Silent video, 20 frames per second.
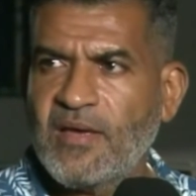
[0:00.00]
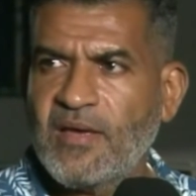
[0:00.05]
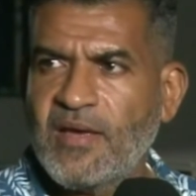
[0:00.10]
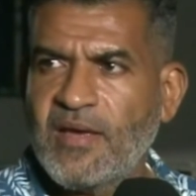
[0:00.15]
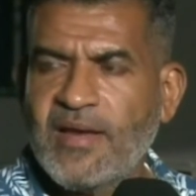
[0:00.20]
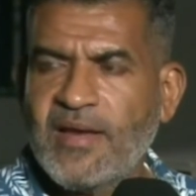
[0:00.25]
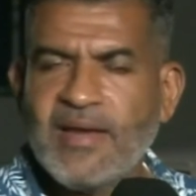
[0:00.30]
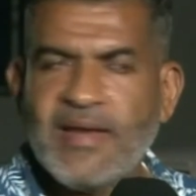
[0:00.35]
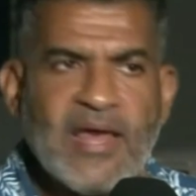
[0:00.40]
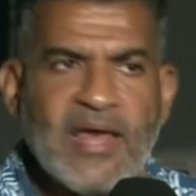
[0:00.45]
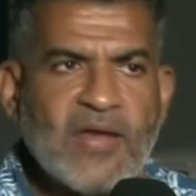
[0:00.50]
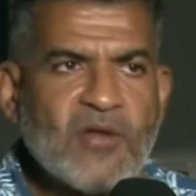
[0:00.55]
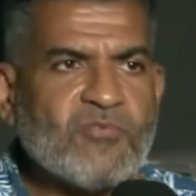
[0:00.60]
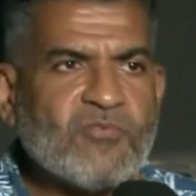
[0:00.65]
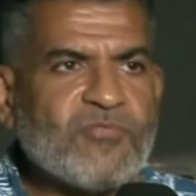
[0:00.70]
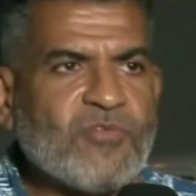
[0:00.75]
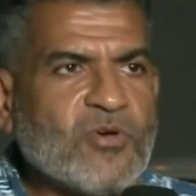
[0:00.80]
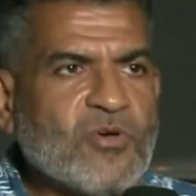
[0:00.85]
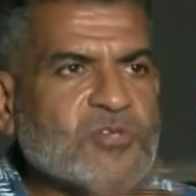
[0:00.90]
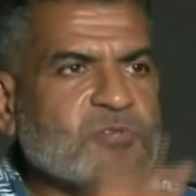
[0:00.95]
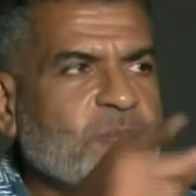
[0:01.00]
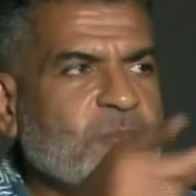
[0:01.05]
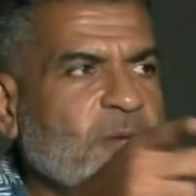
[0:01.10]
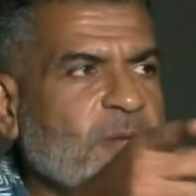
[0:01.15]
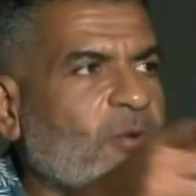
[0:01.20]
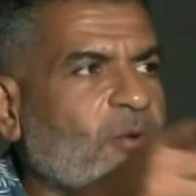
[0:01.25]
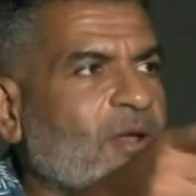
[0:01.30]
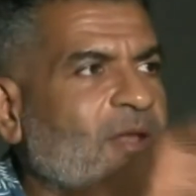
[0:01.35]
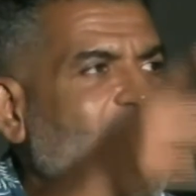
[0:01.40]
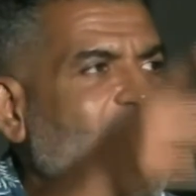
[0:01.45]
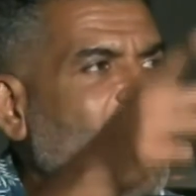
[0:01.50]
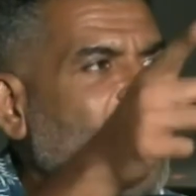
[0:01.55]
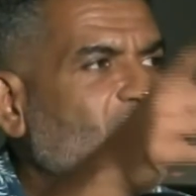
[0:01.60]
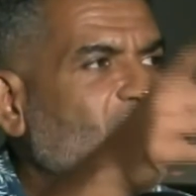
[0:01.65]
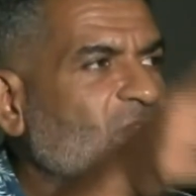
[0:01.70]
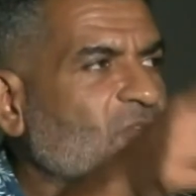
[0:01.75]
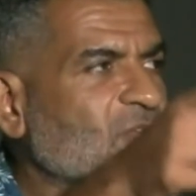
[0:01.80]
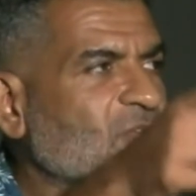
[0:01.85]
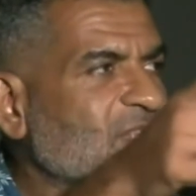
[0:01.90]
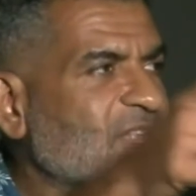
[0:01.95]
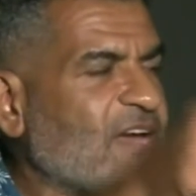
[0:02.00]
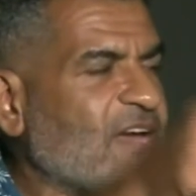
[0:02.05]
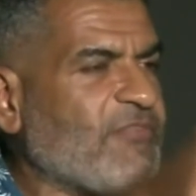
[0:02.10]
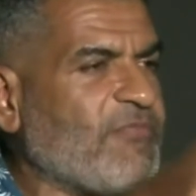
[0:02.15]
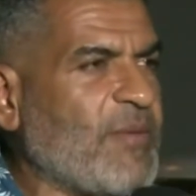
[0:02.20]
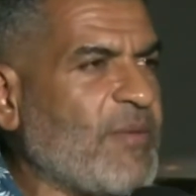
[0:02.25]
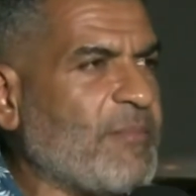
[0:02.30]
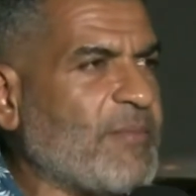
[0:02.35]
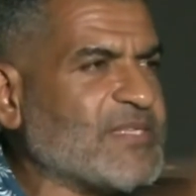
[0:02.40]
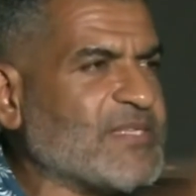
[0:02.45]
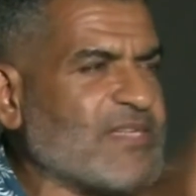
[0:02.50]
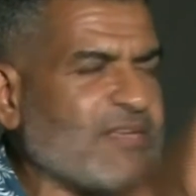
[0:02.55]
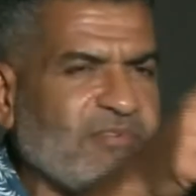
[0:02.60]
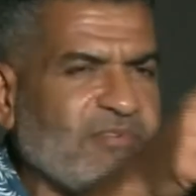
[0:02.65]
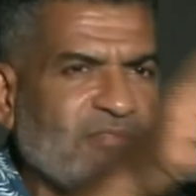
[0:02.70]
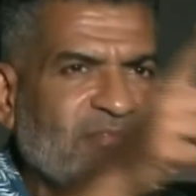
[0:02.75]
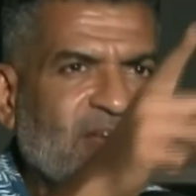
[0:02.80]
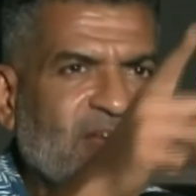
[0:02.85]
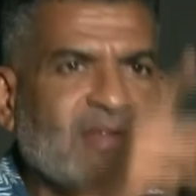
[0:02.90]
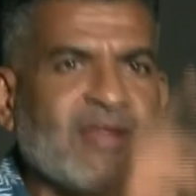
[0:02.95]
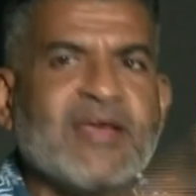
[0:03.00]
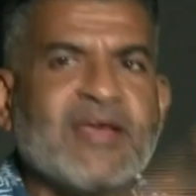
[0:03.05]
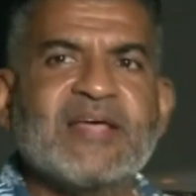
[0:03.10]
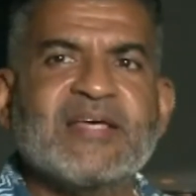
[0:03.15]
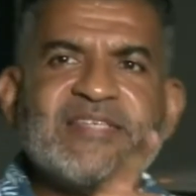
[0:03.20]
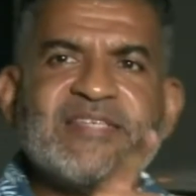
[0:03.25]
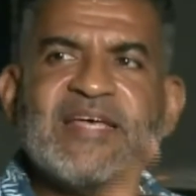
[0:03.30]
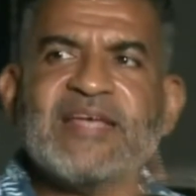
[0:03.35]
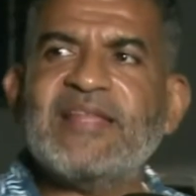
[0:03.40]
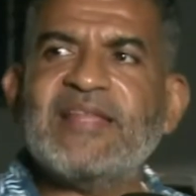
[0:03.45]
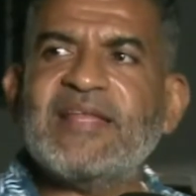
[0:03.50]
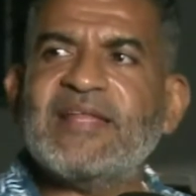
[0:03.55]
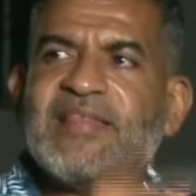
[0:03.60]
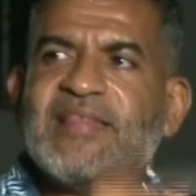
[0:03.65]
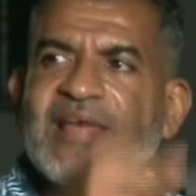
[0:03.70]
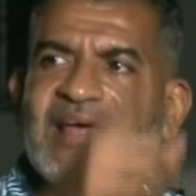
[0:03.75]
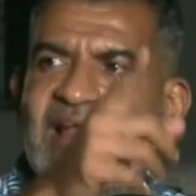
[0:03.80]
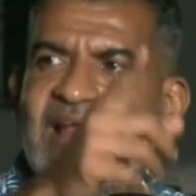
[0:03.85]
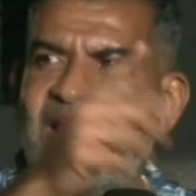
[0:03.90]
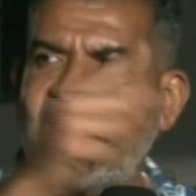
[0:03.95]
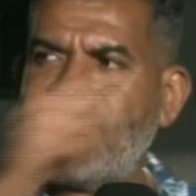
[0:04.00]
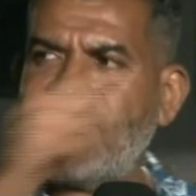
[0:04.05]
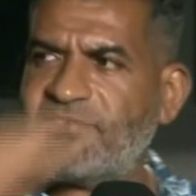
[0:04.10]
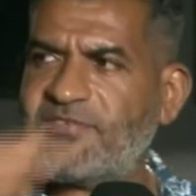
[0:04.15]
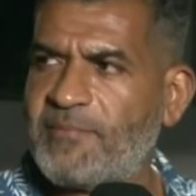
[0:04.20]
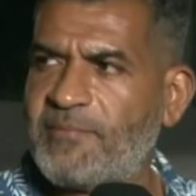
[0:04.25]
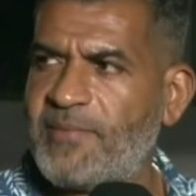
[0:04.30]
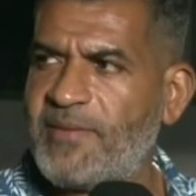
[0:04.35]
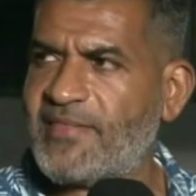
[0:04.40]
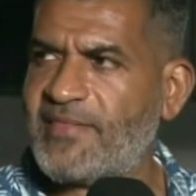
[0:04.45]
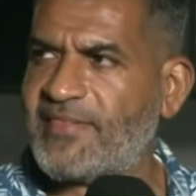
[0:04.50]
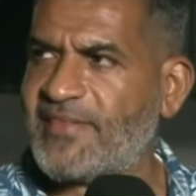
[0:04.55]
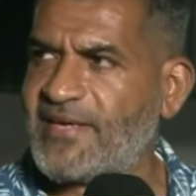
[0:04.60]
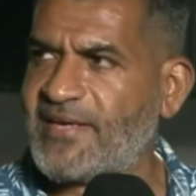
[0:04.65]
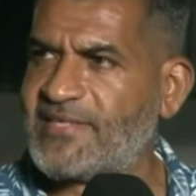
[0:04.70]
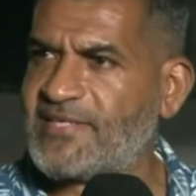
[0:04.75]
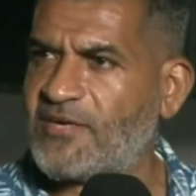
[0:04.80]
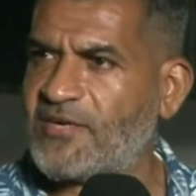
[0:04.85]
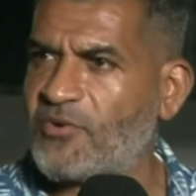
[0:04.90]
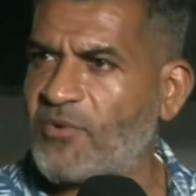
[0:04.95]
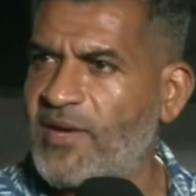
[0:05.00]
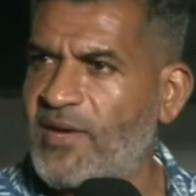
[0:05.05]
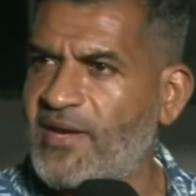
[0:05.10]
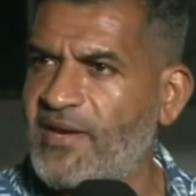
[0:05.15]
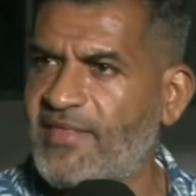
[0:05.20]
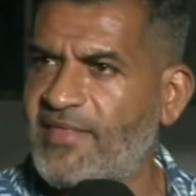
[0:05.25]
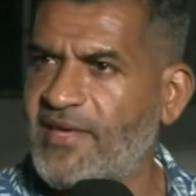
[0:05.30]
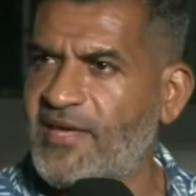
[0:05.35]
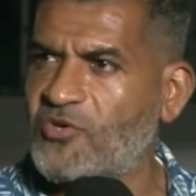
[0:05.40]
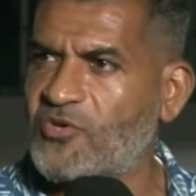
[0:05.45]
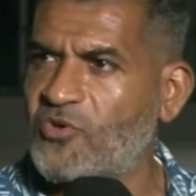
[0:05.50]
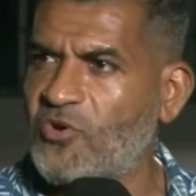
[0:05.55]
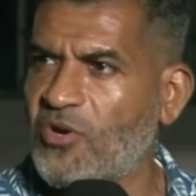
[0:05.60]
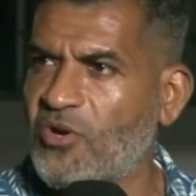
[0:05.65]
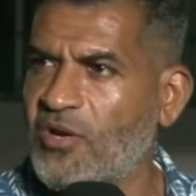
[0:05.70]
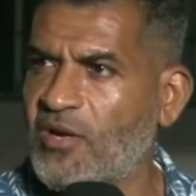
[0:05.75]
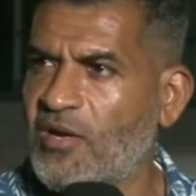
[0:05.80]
None of those people, none of those staff members have even said that their lives are being threatened or anything at all.